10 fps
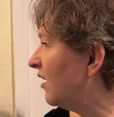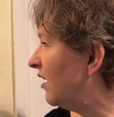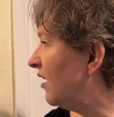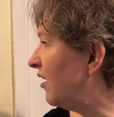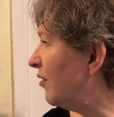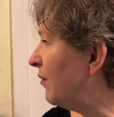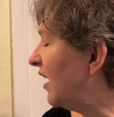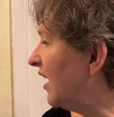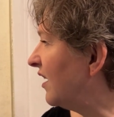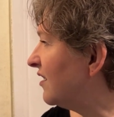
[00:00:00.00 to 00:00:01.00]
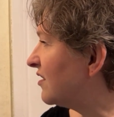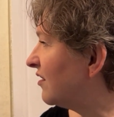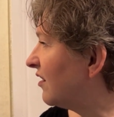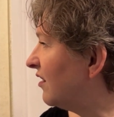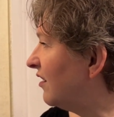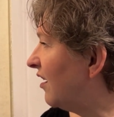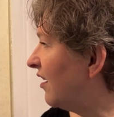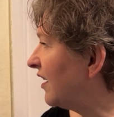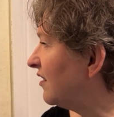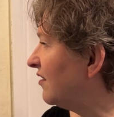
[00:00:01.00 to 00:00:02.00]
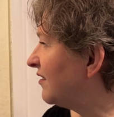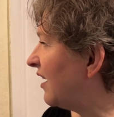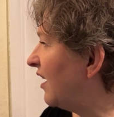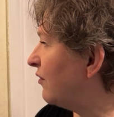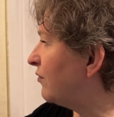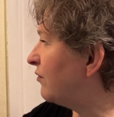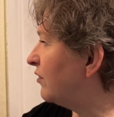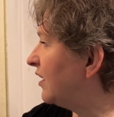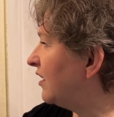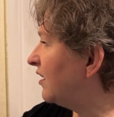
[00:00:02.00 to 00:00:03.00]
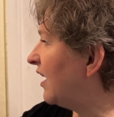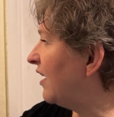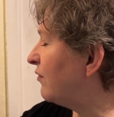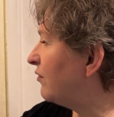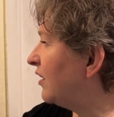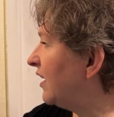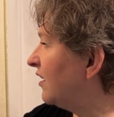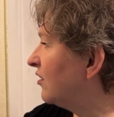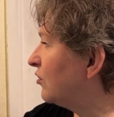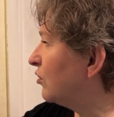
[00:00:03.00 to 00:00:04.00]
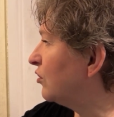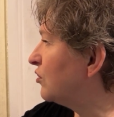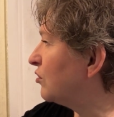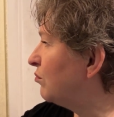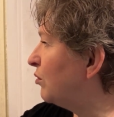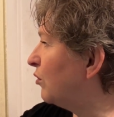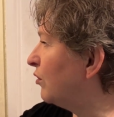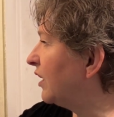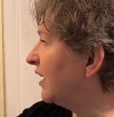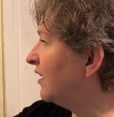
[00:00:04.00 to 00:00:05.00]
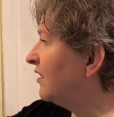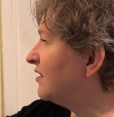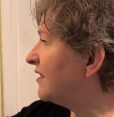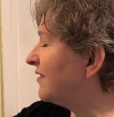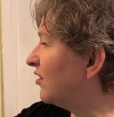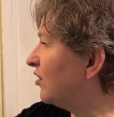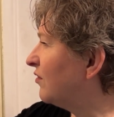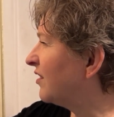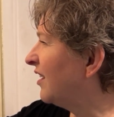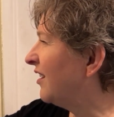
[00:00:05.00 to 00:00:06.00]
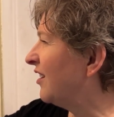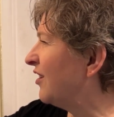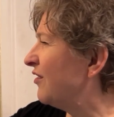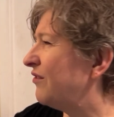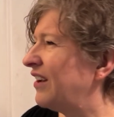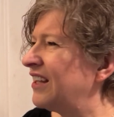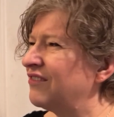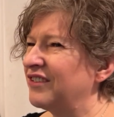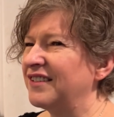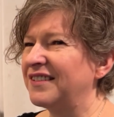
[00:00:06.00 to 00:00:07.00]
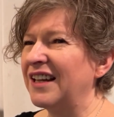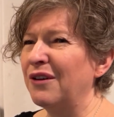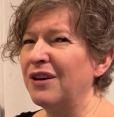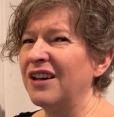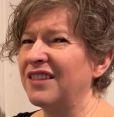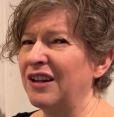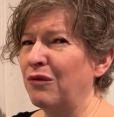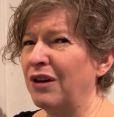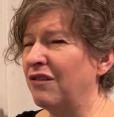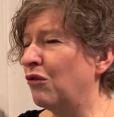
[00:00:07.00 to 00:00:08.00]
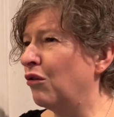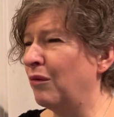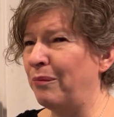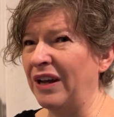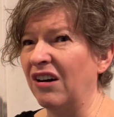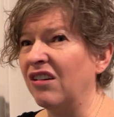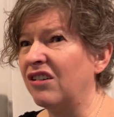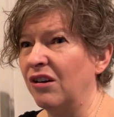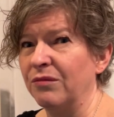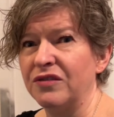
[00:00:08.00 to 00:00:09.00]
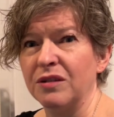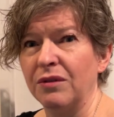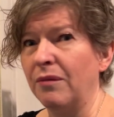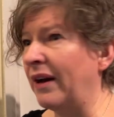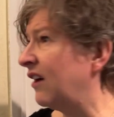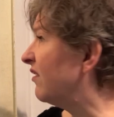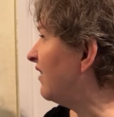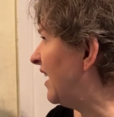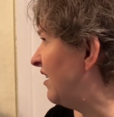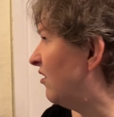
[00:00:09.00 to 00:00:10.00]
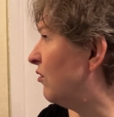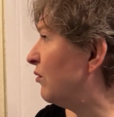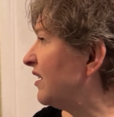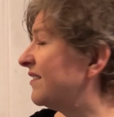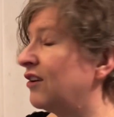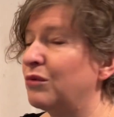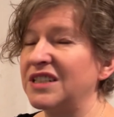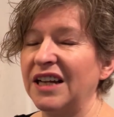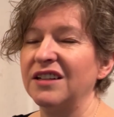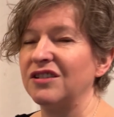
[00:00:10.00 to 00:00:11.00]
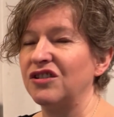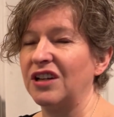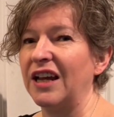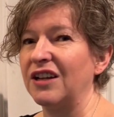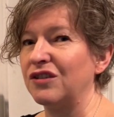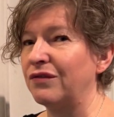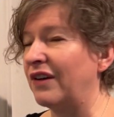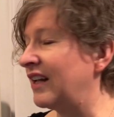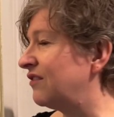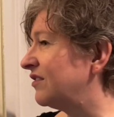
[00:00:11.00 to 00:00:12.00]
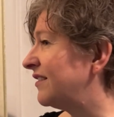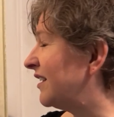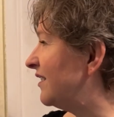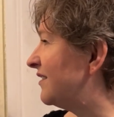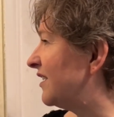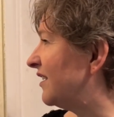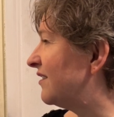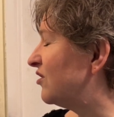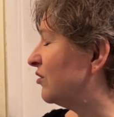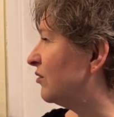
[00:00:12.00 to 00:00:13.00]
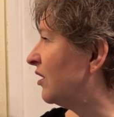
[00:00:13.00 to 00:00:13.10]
And the lines, every good boy deserves favours. Now I think we're all a bit uncomfortable about that, aren't we? So we tend to change favours these days to